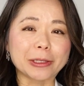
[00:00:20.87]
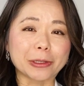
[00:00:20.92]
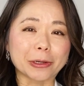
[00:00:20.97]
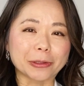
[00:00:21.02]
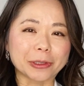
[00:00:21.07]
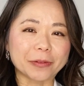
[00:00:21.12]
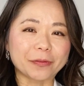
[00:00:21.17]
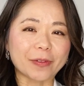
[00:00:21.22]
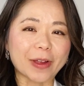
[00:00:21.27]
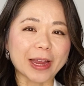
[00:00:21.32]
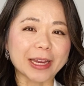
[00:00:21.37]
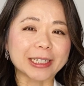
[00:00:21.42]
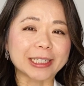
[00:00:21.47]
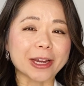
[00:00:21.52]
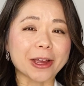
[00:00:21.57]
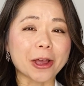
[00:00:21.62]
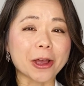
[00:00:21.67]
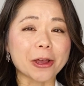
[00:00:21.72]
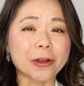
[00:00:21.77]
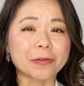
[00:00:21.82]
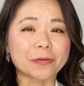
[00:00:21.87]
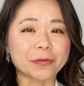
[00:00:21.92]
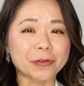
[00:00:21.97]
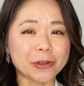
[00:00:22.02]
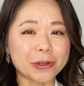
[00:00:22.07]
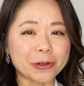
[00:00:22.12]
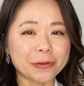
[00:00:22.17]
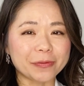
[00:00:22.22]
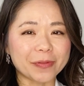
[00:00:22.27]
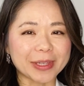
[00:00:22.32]
notified of
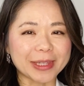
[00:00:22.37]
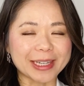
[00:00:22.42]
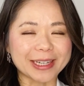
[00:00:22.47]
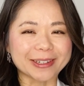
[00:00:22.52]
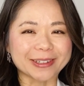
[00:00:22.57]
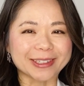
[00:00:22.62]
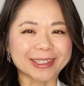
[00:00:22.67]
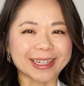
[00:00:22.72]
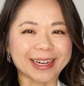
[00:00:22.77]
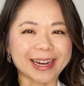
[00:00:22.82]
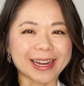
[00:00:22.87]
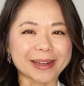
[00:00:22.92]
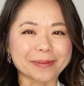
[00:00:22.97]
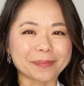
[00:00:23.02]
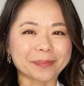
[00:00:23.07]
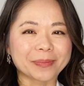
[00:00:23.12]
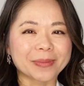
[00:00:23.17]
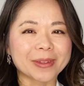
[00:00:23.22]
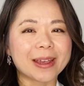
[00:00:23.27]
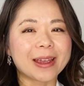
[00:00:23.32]
new videos to come.